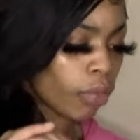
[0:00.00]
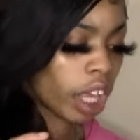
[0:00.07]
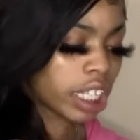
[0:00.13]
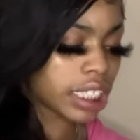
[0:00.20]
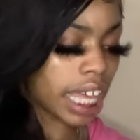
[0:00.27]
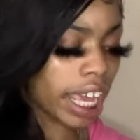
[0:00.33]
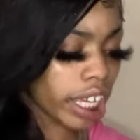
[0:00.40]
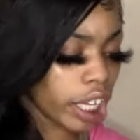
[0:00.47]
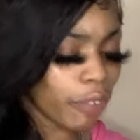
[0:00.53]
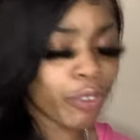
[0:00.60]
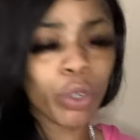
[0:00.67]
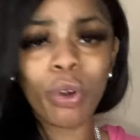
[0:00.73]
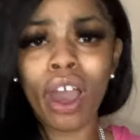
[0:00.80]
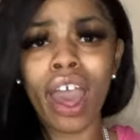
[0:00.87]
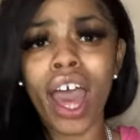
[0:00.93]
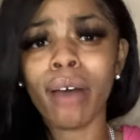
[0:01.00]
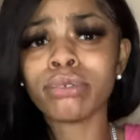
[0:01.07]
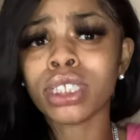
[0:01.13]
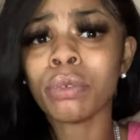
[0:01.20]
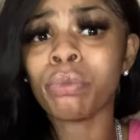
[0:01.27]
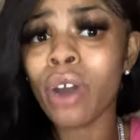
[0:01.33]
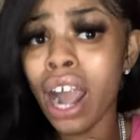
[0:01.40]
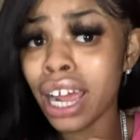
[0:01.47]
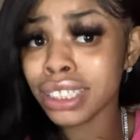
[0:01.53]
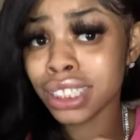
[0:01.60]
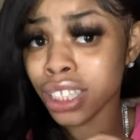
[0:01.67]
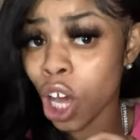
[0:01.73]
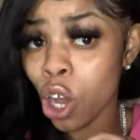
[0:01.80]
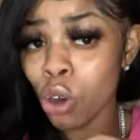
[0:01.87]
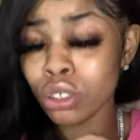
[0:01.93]
say if you have some
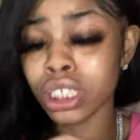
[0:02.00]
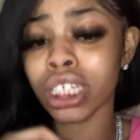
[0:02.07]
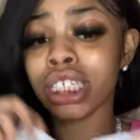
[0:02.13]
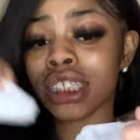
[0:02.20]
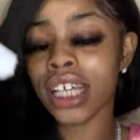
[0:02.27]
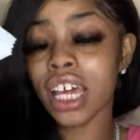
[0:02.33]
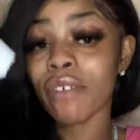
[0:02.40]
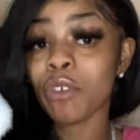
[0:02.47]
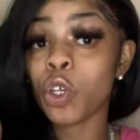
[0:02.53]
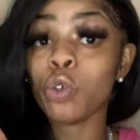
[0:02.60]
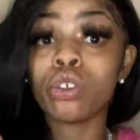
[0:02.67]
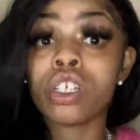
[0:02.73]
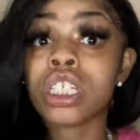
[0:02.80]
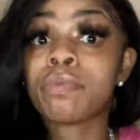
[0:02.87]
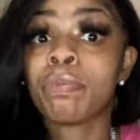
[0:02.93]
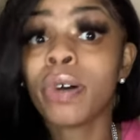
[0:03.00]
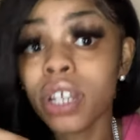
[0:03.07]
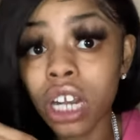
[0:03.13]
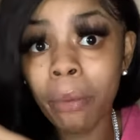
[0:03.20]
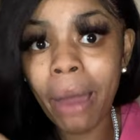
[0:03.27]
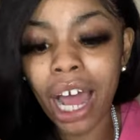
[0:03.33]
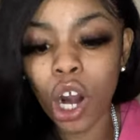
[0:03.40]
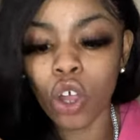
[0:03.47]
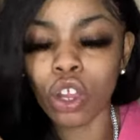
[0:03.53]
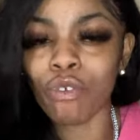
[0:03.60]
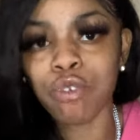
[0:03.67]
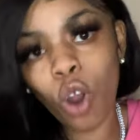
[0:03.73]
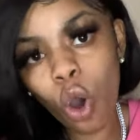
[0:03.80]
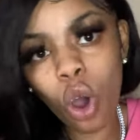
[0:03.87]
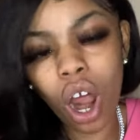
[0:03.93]
rhinestones and instead of you just putting them out on the
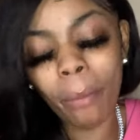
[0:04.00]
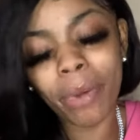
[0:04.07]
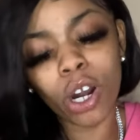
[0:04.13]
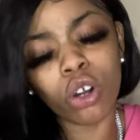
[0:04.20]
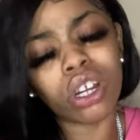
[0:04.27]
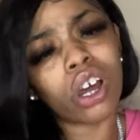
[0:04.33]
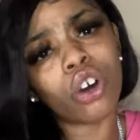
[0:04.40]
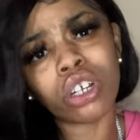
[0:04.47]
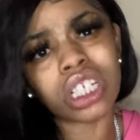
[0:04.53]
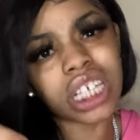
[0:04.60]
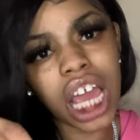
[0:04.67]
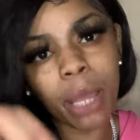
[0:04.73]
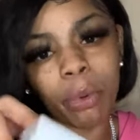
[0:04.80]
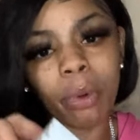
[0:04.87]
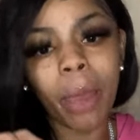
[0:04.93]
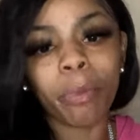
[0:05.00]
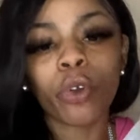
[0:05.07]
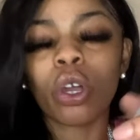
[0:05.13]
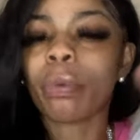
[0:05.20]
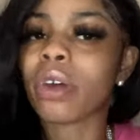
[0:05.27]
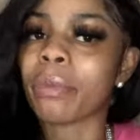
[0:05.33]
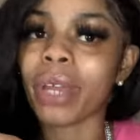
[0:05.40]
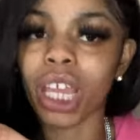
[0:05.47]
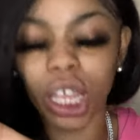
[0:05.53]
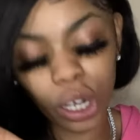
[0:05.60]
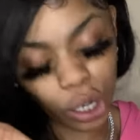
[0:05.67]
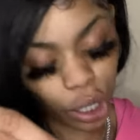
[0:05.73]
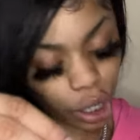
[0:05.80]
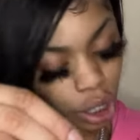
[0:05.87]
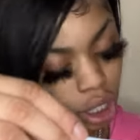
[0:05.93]
floor, I mean on the, on the table, baby, you can put them in
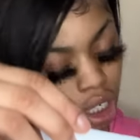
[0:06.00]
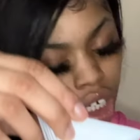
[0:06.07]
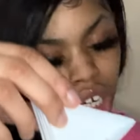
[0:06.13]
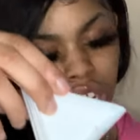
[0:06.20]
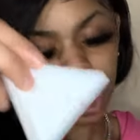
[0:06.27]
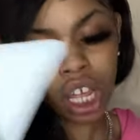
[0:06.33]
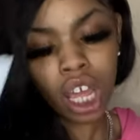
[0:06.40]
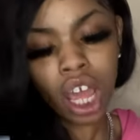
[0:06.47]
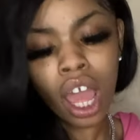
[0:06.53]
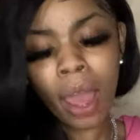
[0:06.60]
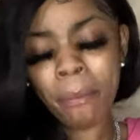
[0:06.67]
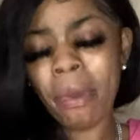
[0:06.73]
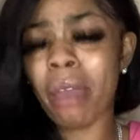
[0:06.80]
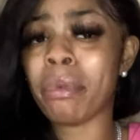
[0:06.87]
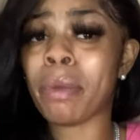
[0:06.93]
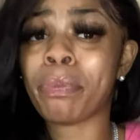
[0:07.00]
here baby,